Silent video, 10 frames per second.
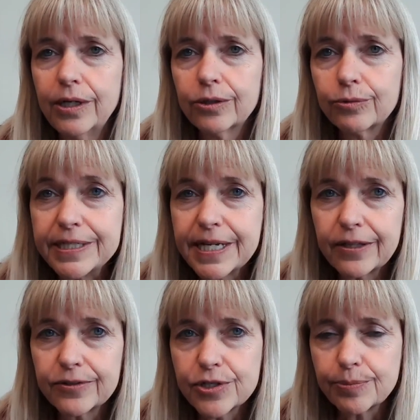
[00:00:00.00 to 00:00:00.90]

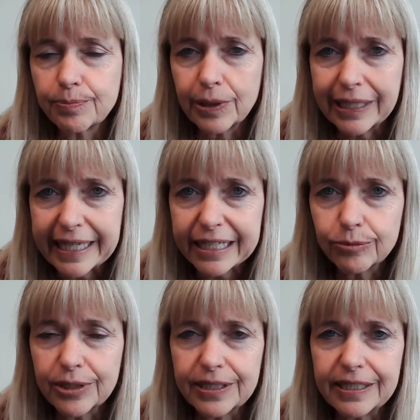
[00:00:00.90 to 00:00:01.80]
retailers to plan
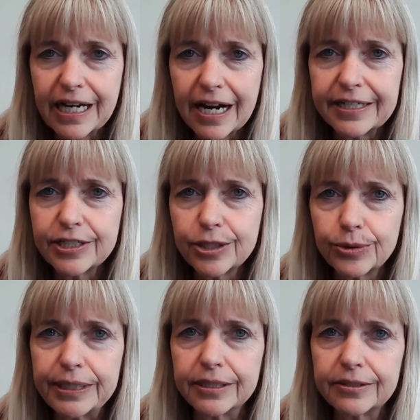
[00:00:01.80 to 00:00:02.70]
with any high
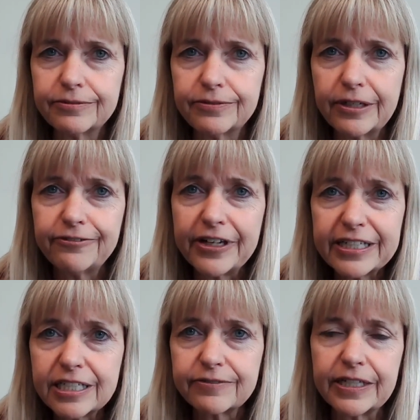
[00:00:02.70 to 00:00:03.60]
degree of
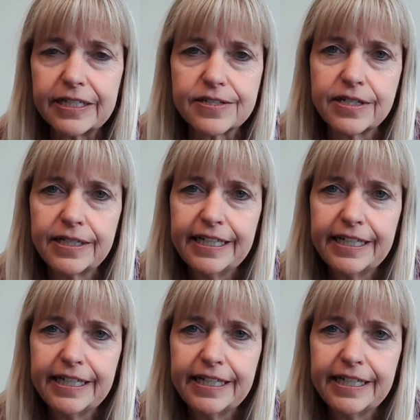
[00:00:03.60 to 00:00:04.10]
effectiveness.